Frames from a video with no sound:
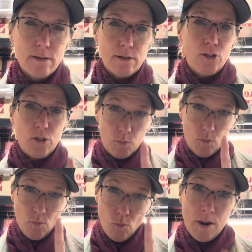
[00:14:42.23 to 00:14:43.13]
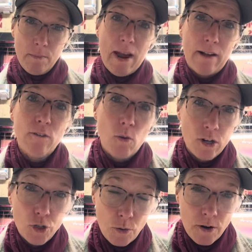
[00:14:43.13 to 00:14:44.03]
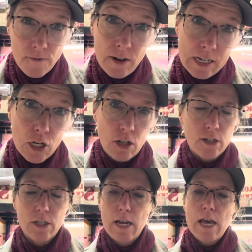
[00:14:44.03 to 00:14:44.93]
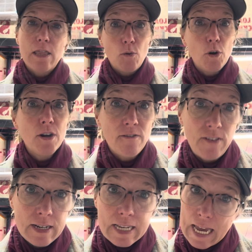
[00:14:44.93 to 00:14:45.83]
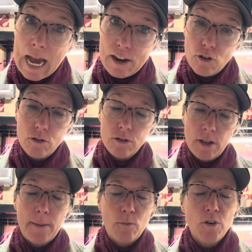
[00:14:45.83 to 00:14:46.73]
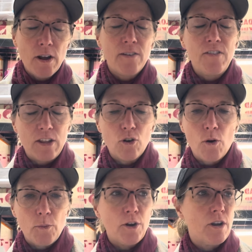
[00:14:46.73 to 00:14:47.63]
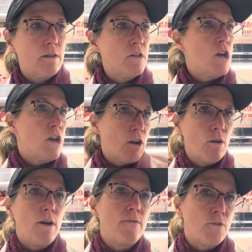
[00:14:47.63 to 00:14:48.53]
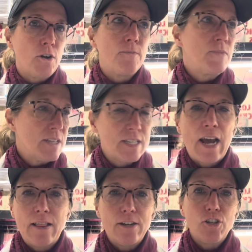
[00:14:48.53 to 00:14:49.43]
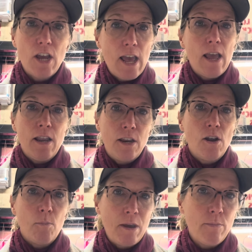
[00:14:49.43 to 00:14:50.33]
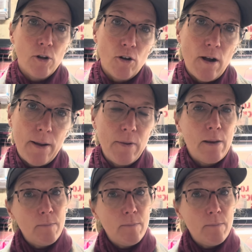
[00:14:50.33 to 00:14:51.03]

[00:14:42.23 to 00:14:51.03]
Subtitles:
Just one bag of corn, $250. That we're going to feed to cattle. Like, we're not going to feed the corn, we're going to grow it for silage. And, people are grinding.